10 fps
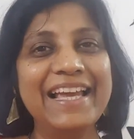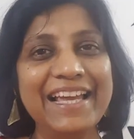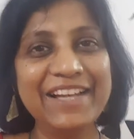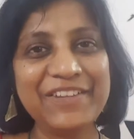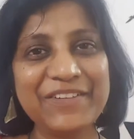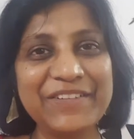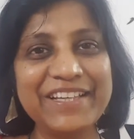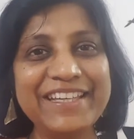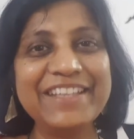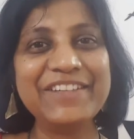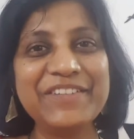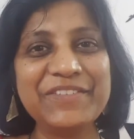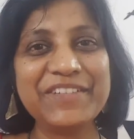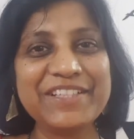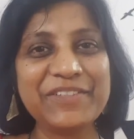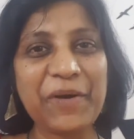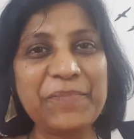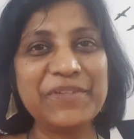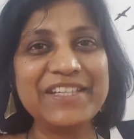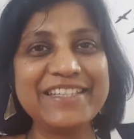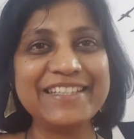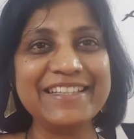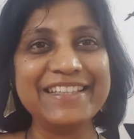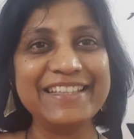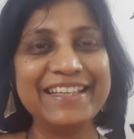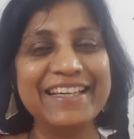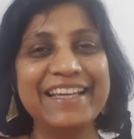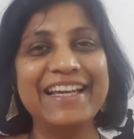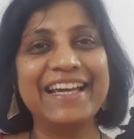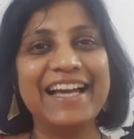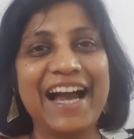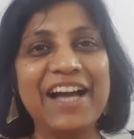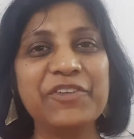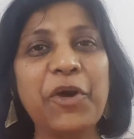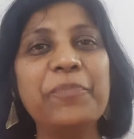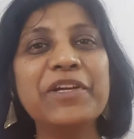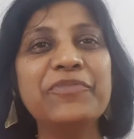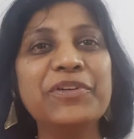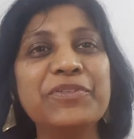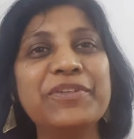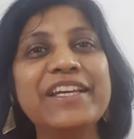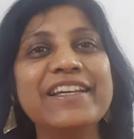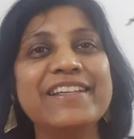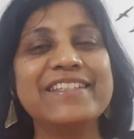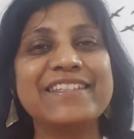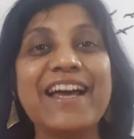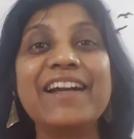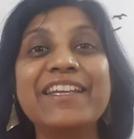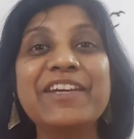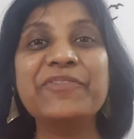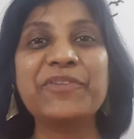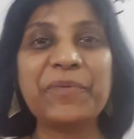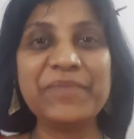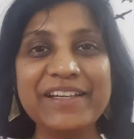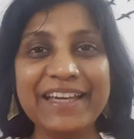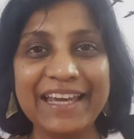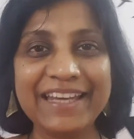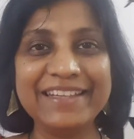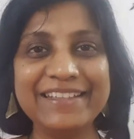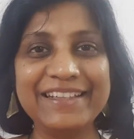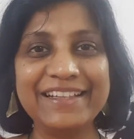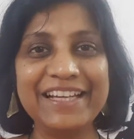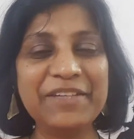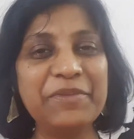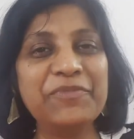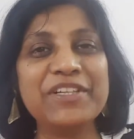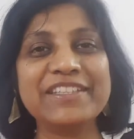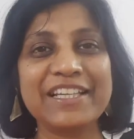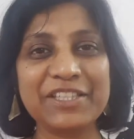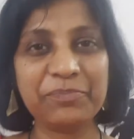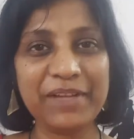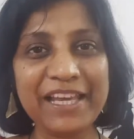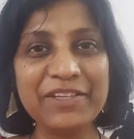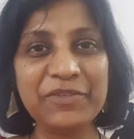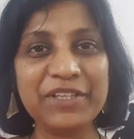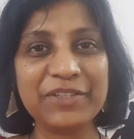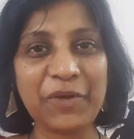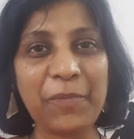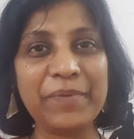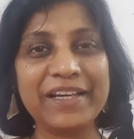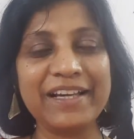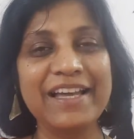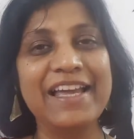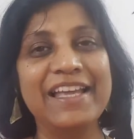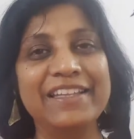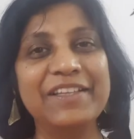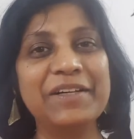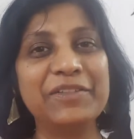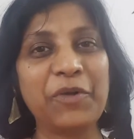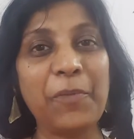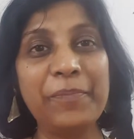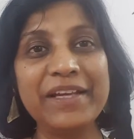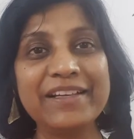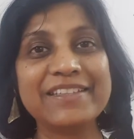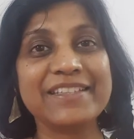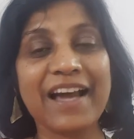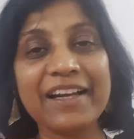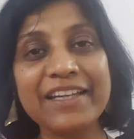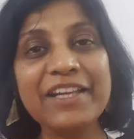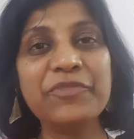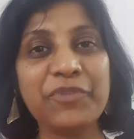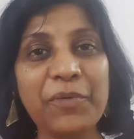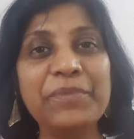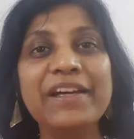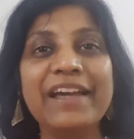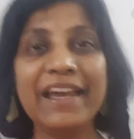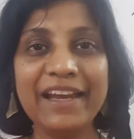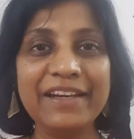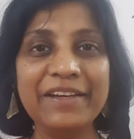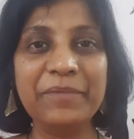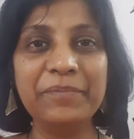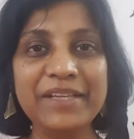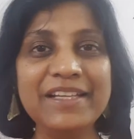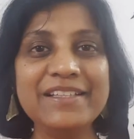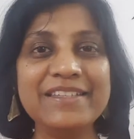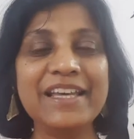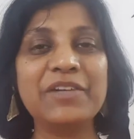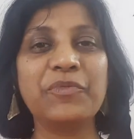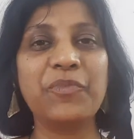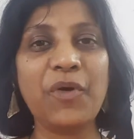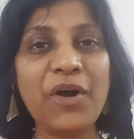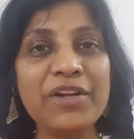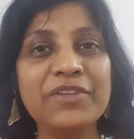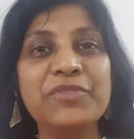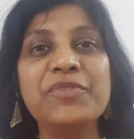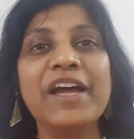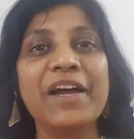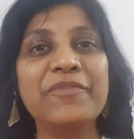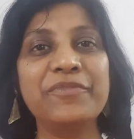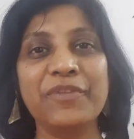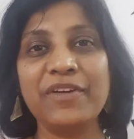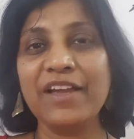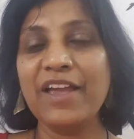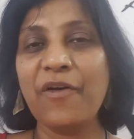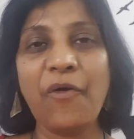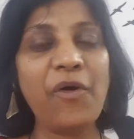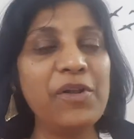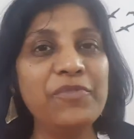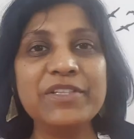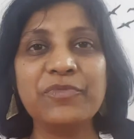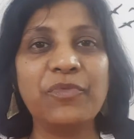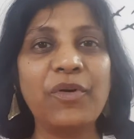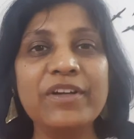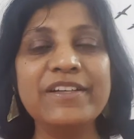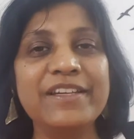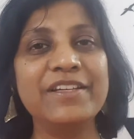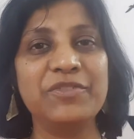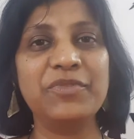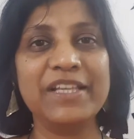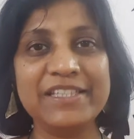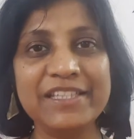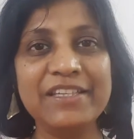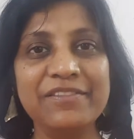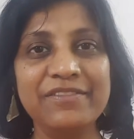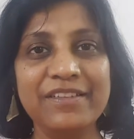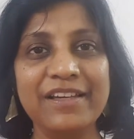Hello, Inner Universe community. Our topic for today is starting from the end. Let me first explain you the topic. The topic starting from the end means that what you have always wanted to achieve